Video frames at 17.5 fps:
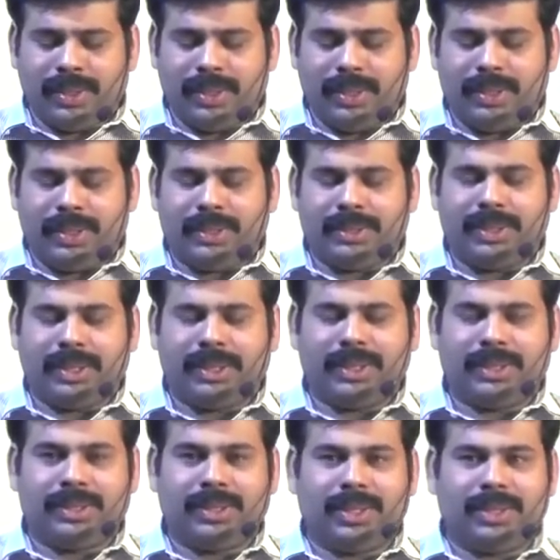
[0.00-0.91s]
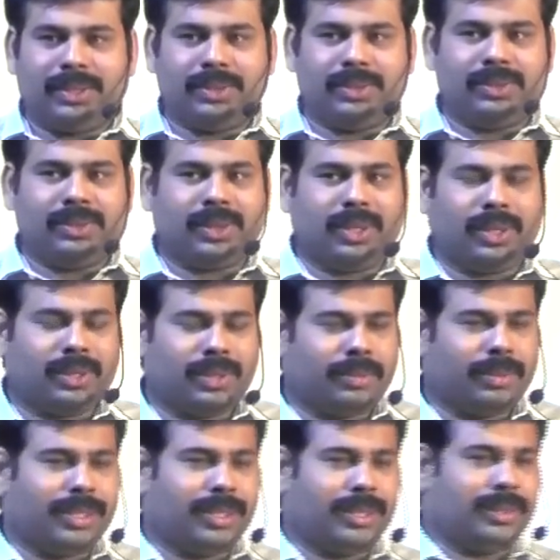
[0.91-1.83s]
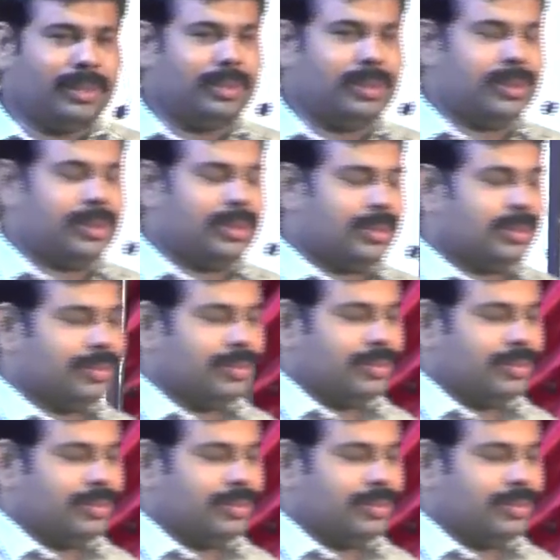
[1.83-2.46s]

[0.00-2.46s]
It is suggested to use automated tools